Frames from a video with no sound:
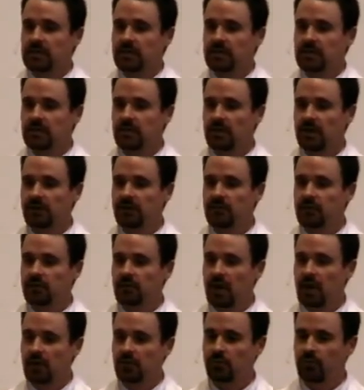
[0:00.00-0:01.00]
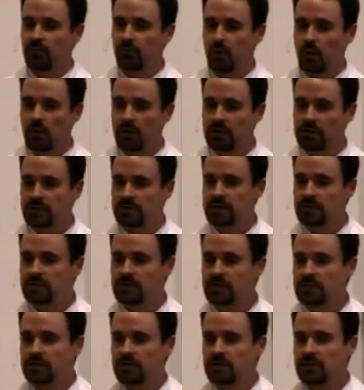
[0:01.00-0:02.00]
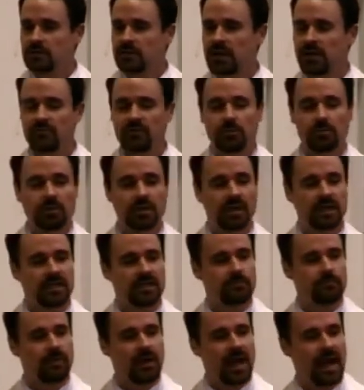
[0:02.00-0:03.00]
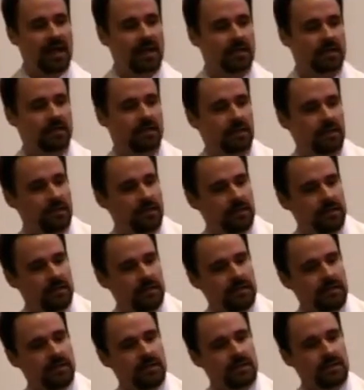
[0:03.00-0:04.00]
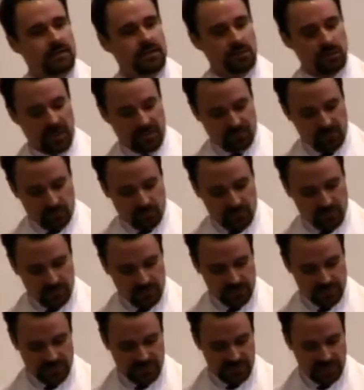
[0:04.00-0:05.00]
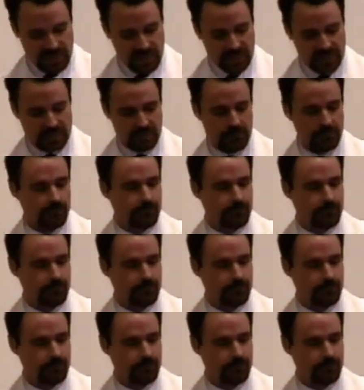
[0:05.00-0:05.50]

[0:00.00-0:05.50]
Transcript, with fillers: You have the crown of thorns. You have the bloodied back. You have the pierced side.